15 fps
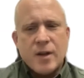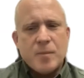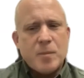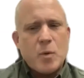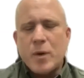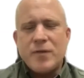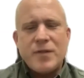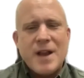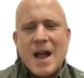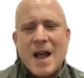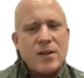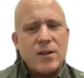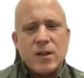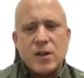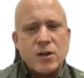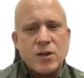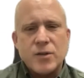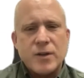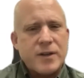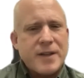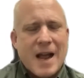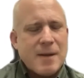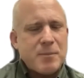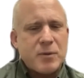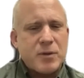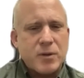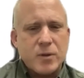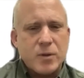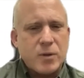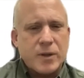but we've now learned that
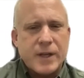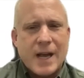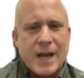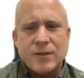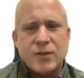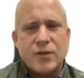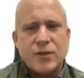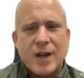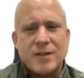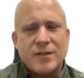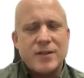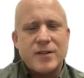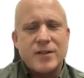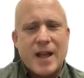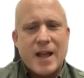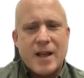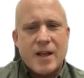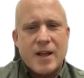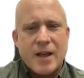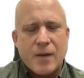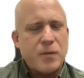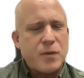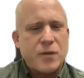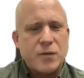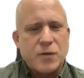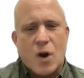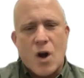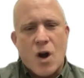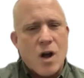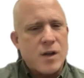absolutely exercise is helpful
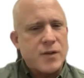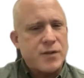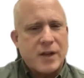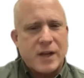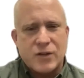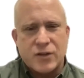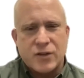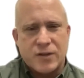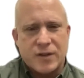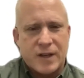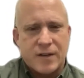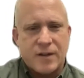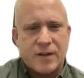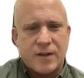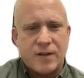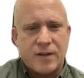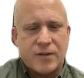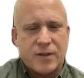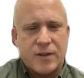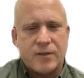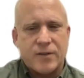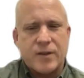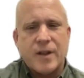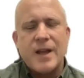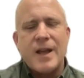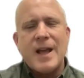for all stages of kidney disease.